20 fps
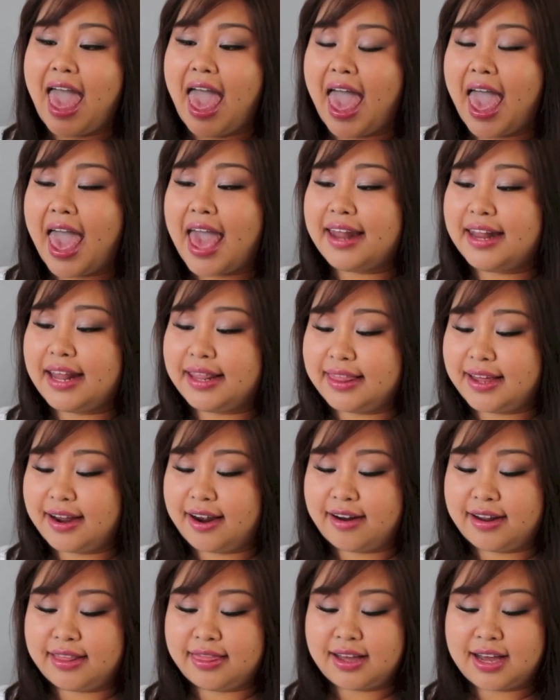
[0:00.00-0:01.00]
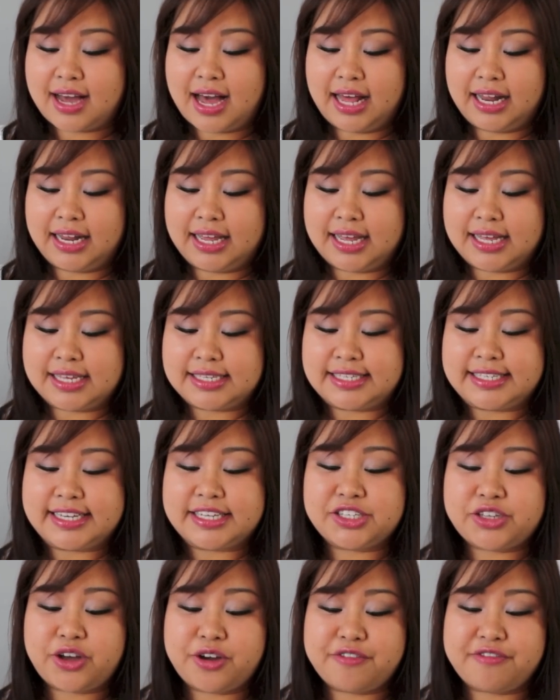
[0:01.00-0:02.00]
and they're in the colors
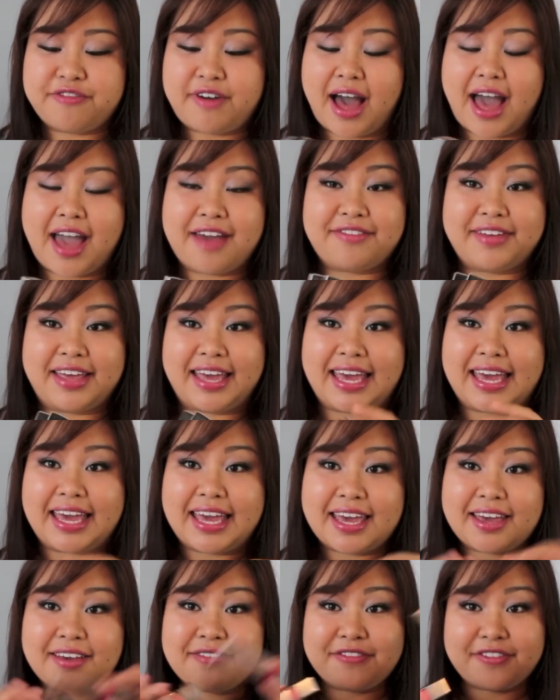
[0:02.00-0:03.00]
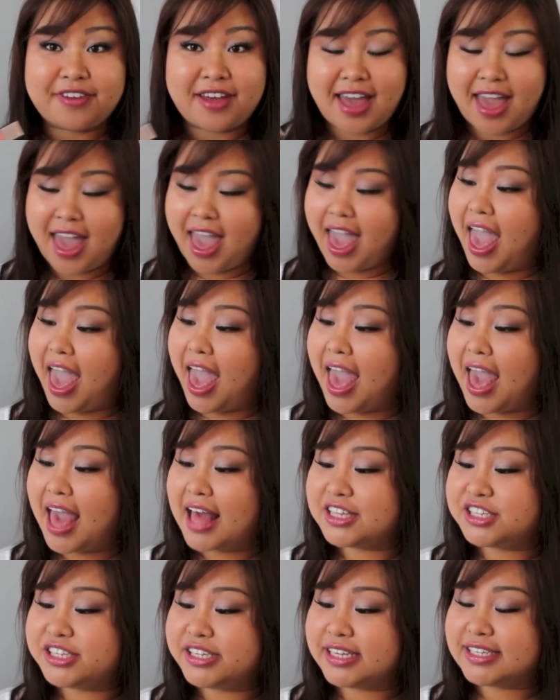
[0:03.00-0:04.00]
605 Eve
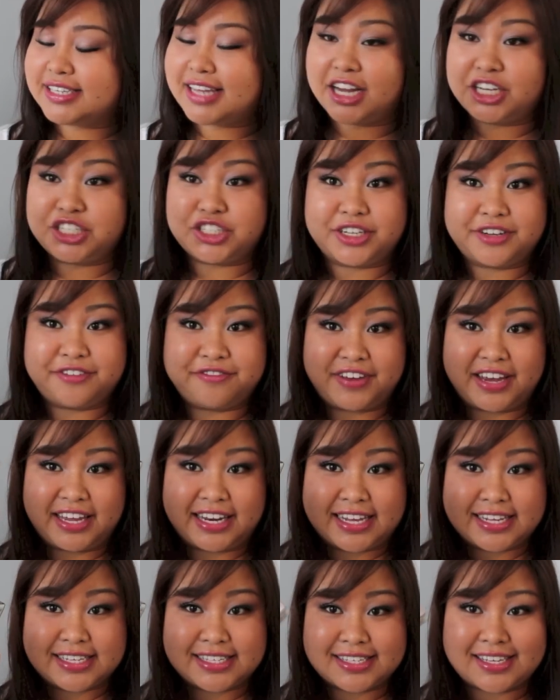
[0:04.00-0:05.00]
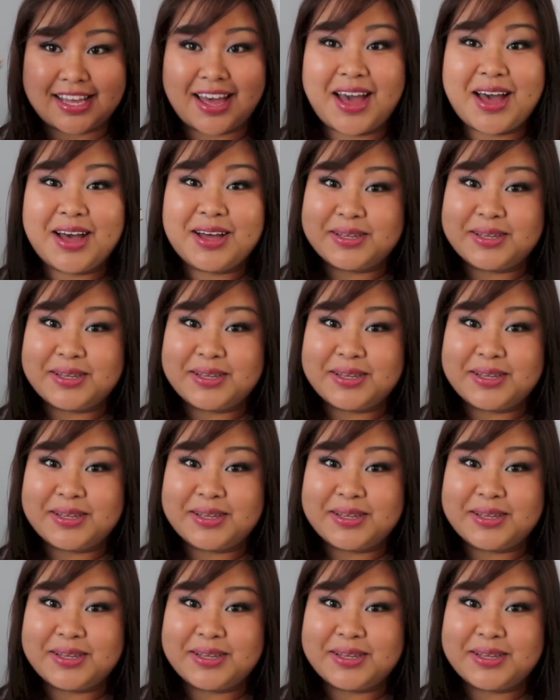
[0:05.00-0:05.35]
and 600 Venus.